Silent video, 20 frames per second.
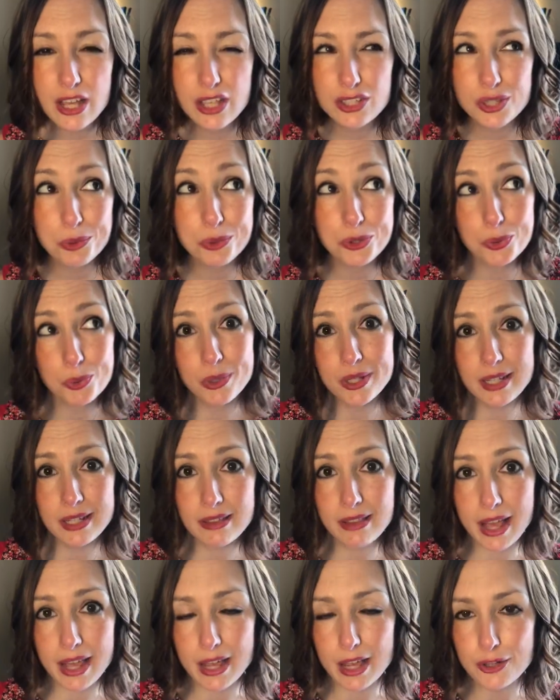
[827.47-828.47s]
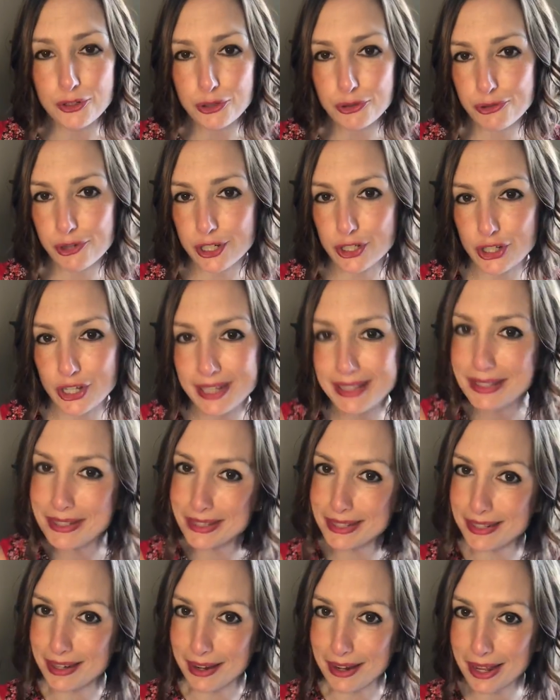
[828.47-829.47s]
So it's really like a nutrition
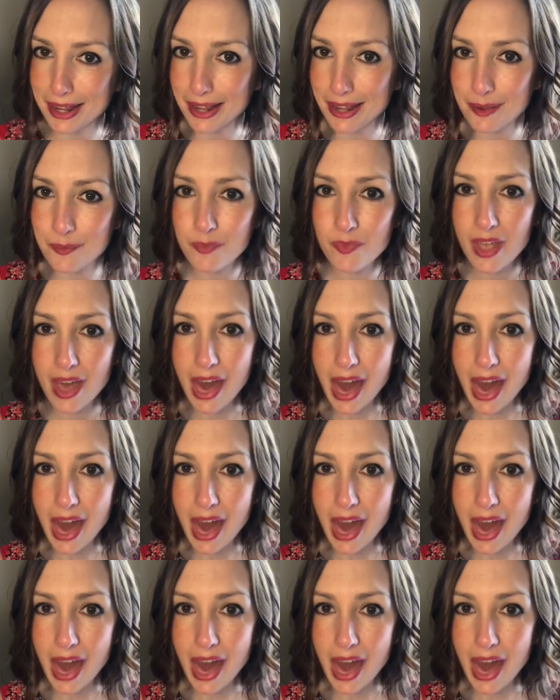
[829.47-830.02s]
study,